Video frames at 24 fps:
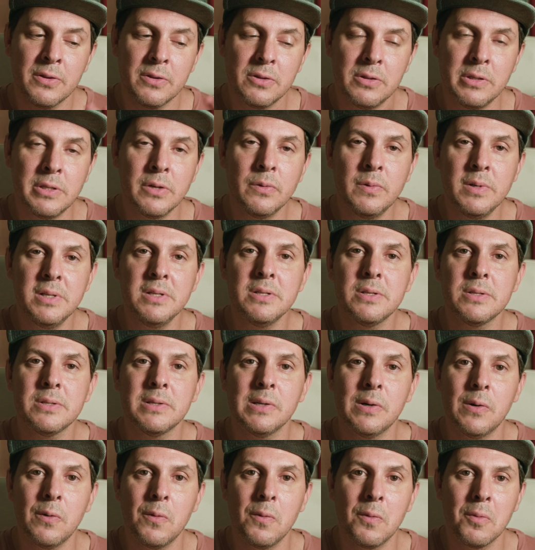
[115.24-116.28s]
doing
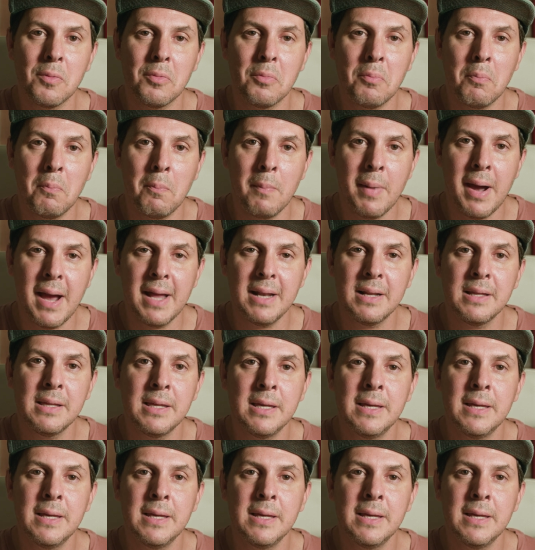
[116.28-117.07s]
so might